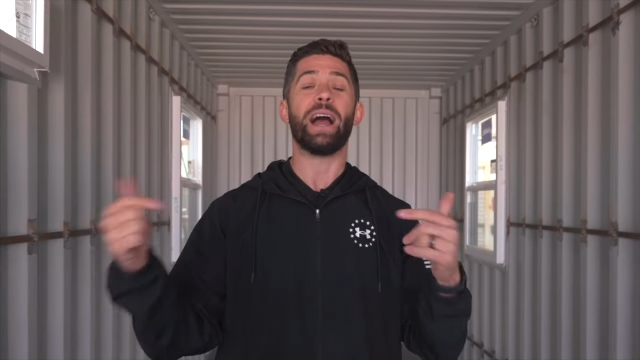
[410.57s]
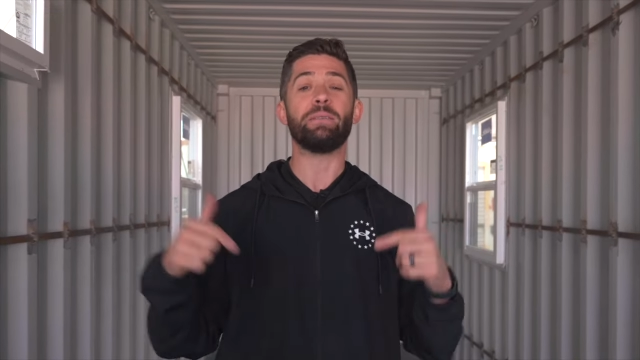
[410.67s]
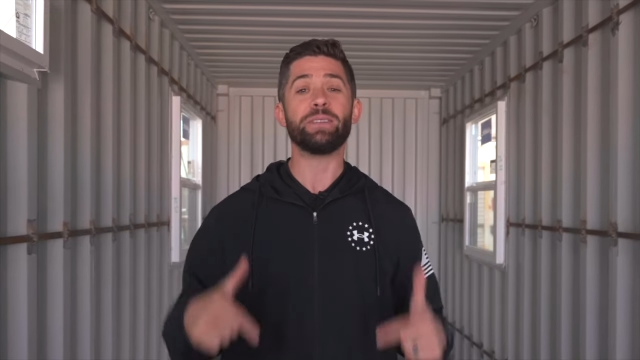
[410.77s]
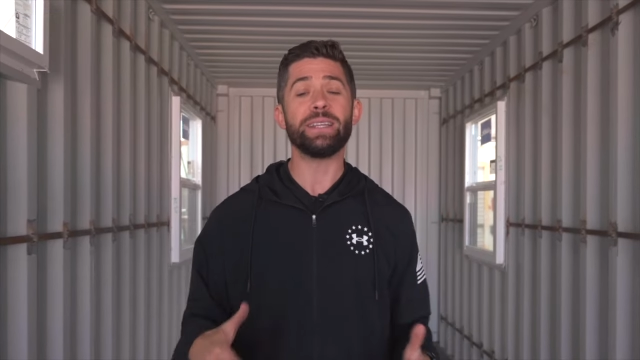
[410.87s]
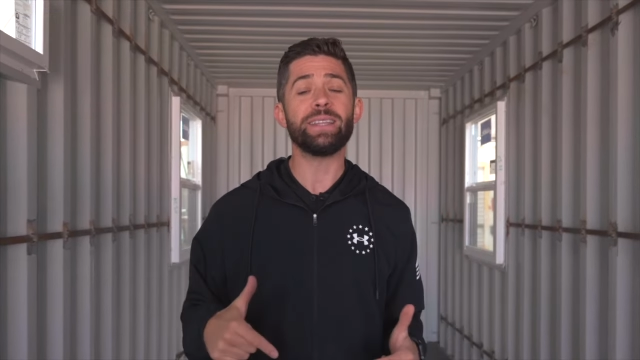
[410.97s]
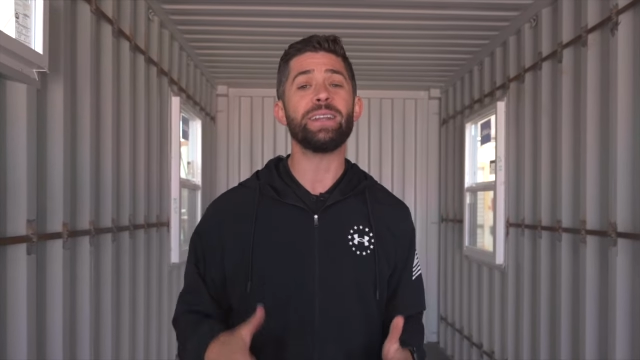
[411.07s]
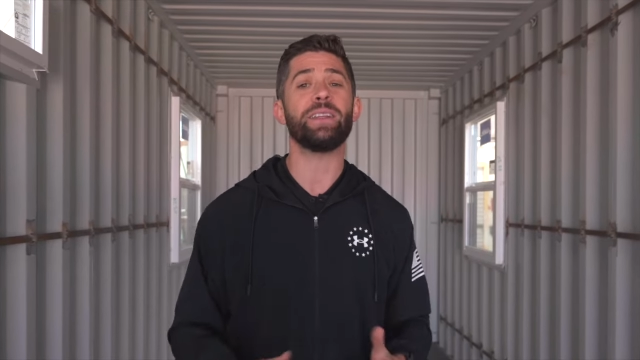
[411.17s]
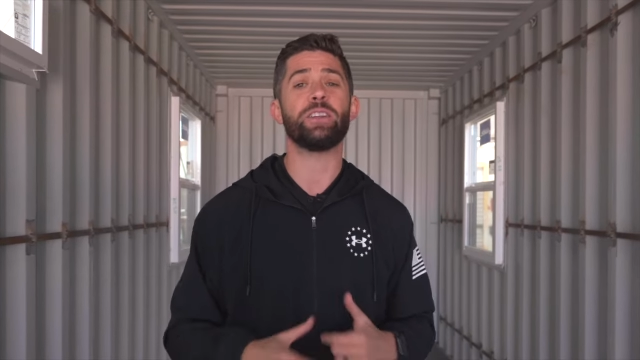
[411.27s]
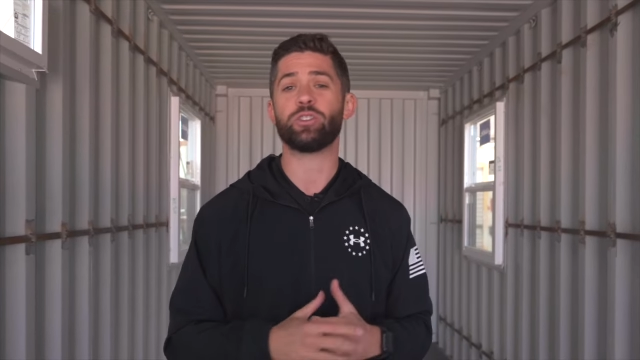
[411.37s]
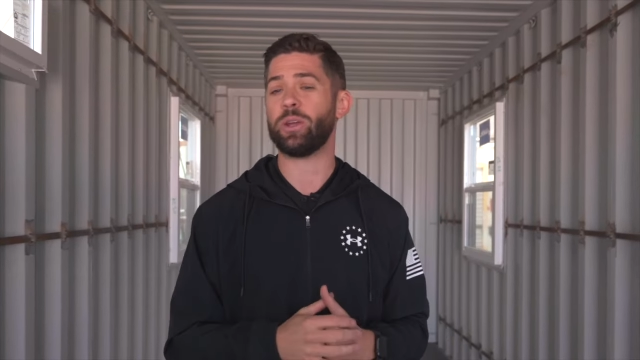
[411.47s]
I've linked it in
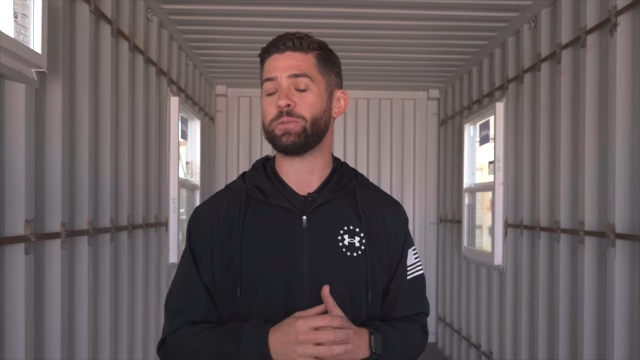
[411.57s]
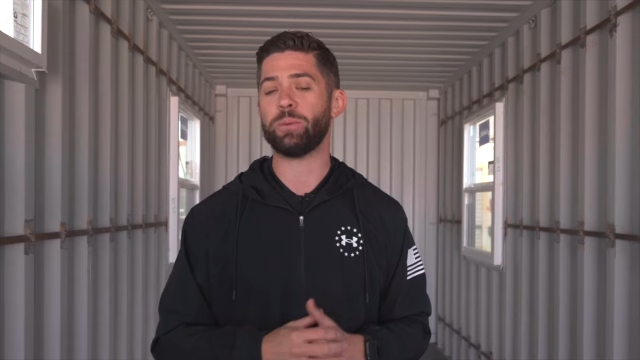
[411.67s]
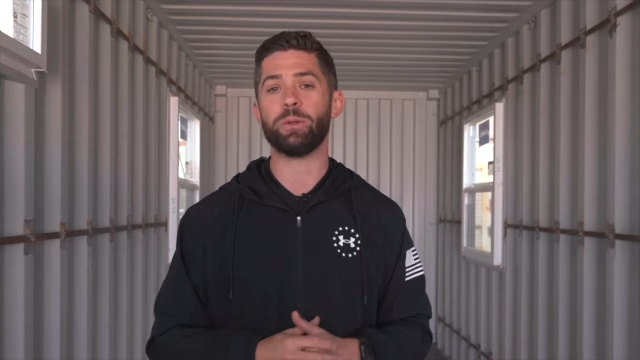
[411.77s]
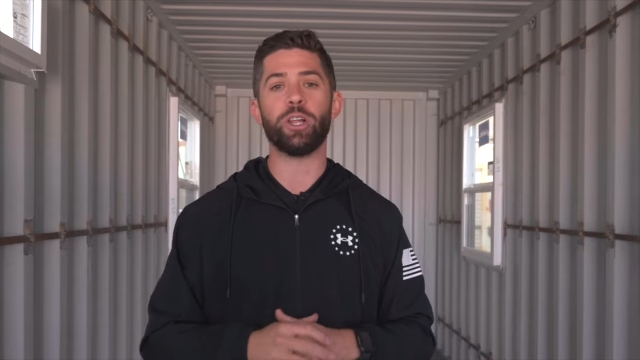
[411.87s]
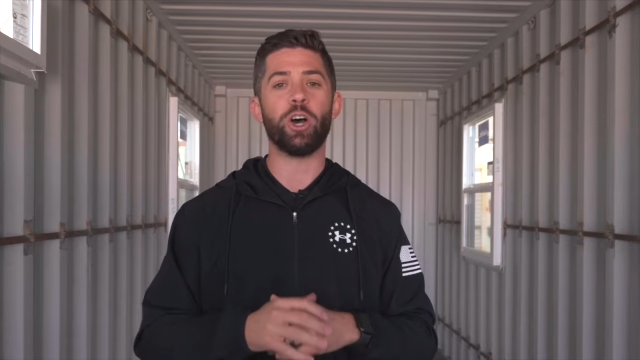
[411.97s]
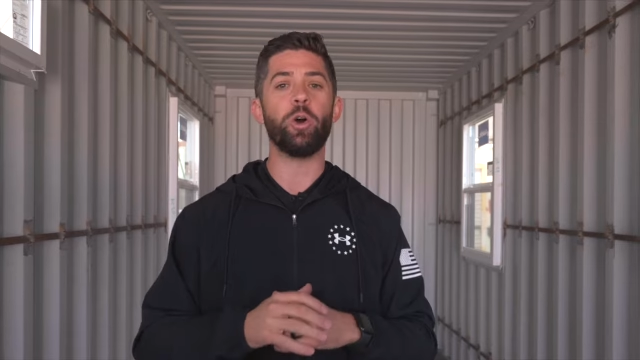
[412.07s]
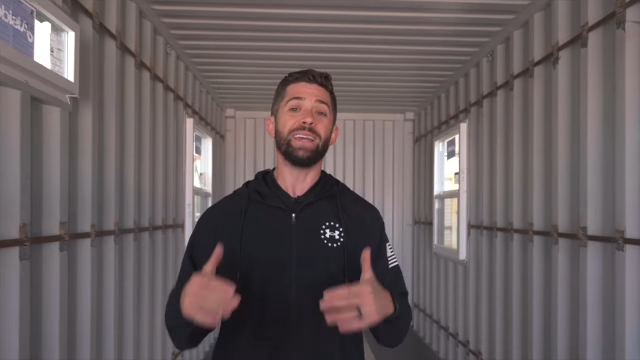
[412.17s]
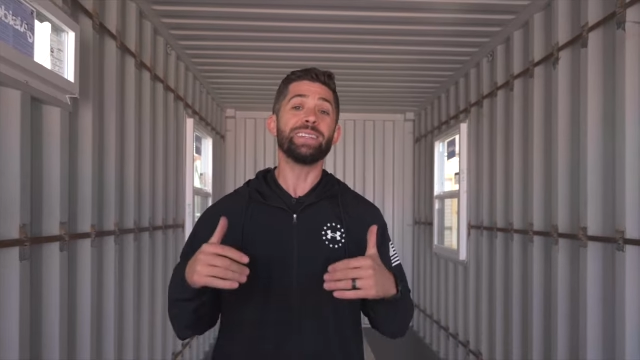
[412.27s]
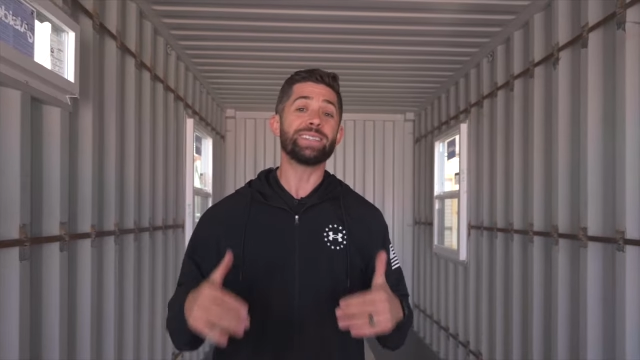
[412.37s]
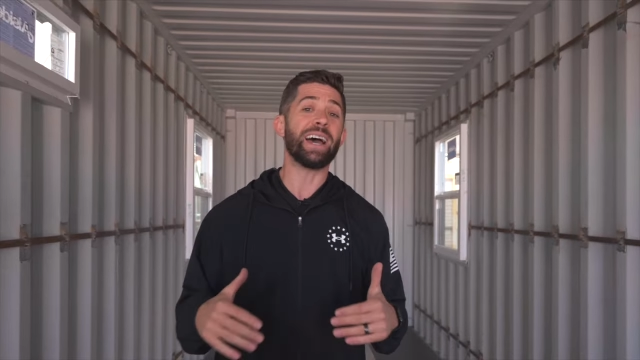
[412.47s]
the description below.
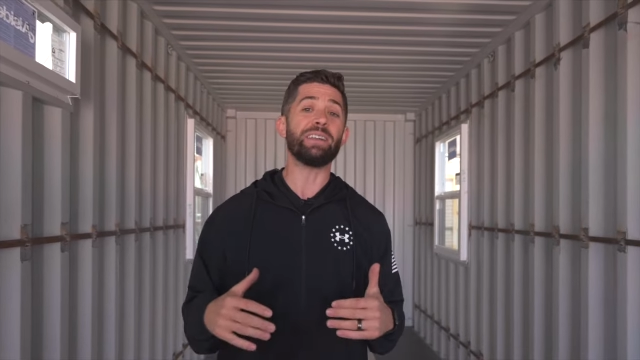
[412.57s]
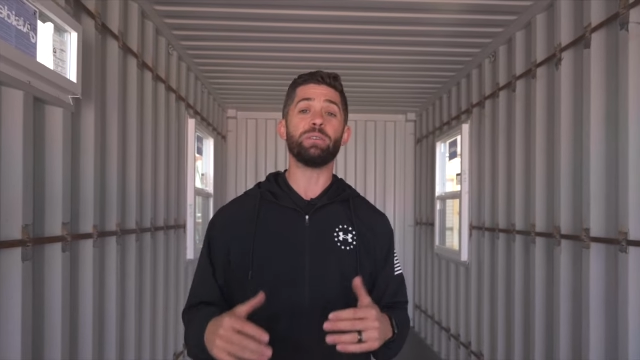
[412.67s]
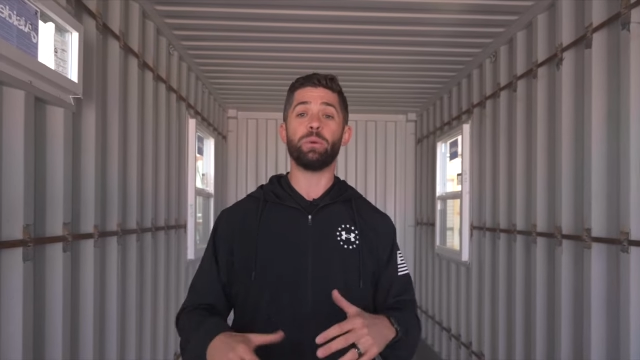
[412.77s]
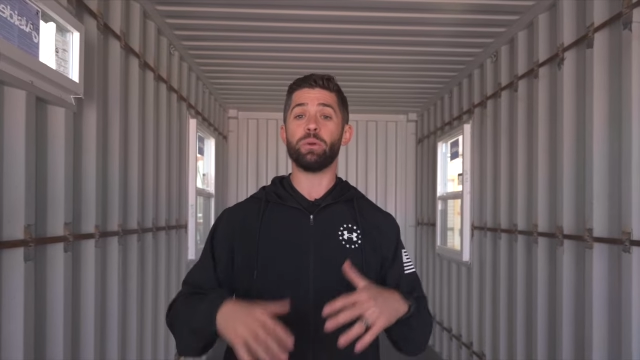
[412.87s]
Inside of it,